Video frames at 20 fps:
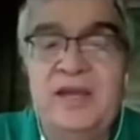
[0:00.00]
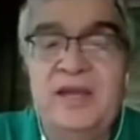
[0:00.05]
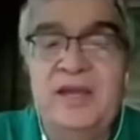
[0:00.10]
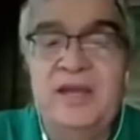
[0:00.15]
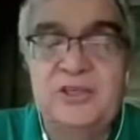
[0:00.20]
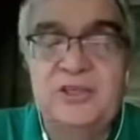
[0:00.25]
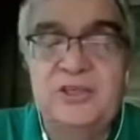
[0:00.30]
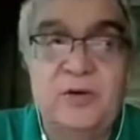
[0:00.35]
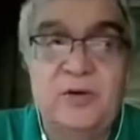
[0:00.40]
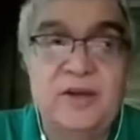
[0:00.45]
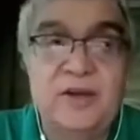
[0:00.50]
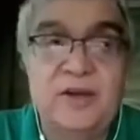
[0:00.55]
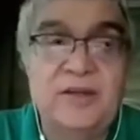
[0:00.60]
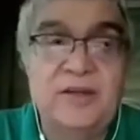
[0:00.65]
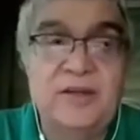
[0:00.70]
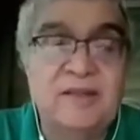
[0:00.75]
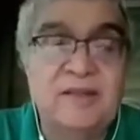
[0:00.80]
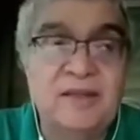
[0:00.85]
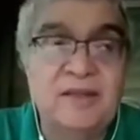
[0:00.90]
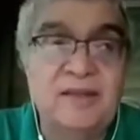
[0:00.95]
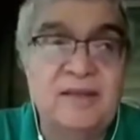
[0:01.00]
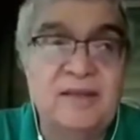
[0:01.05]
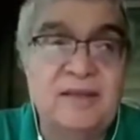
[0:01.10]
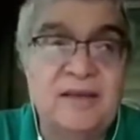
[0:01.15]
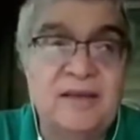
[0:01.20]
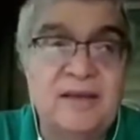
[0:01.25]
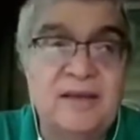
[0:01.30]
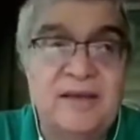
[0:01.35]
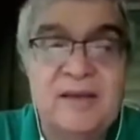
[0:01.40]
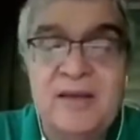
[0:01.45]
the
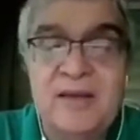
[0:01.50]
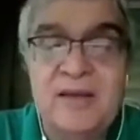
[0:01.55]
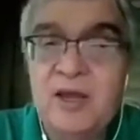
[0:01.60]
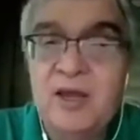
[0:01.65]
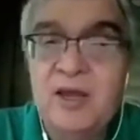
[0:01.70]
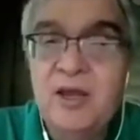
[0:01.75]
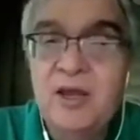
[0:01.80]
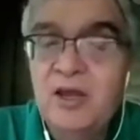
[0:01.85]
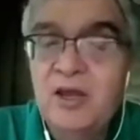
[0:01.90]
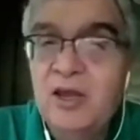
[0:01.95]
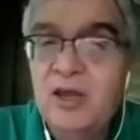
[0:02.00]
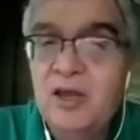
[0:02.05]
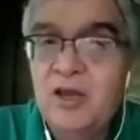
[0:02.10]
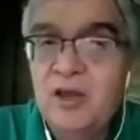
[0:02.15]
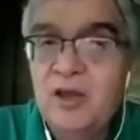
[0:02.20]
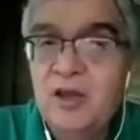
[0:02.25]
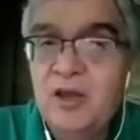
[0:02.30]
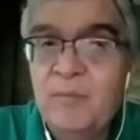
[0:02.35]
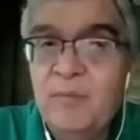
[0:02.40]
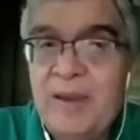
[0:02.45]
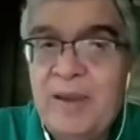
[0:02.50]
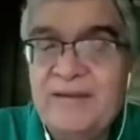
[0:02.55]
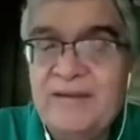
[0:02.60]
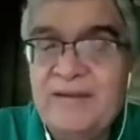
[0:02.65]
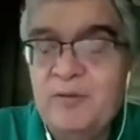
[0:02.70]
painting workshop,